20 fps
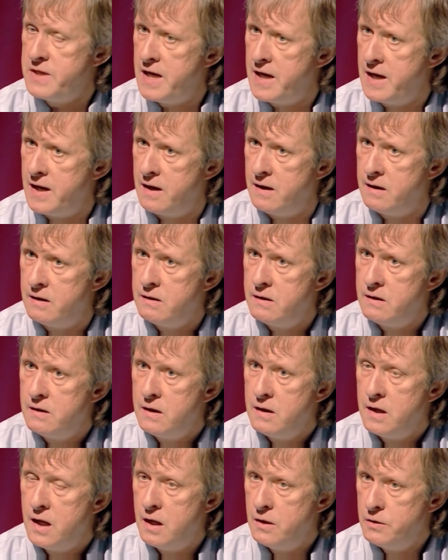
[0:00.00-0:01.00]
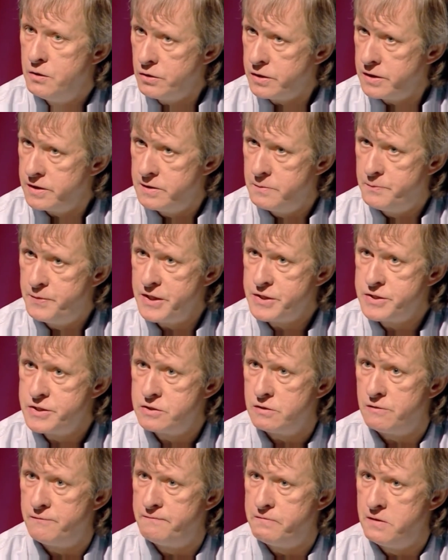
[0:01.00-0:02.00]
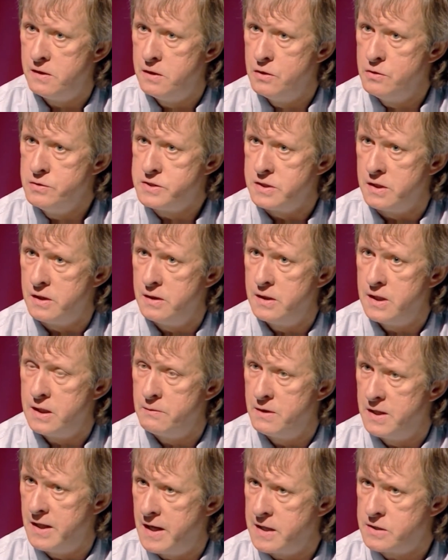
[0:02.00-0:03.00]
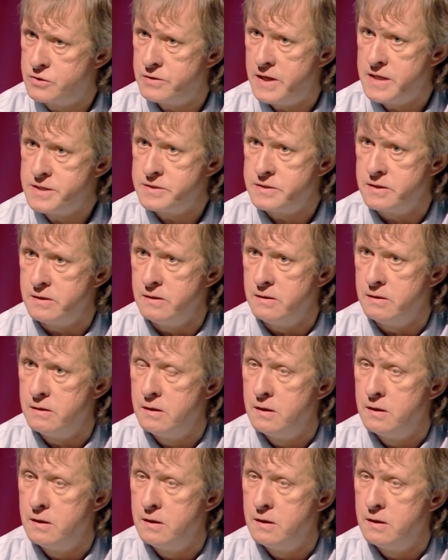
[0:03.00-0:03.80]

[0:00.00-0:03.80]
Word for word: Blair, look at the pictures of Fallujah. They were like Dresden.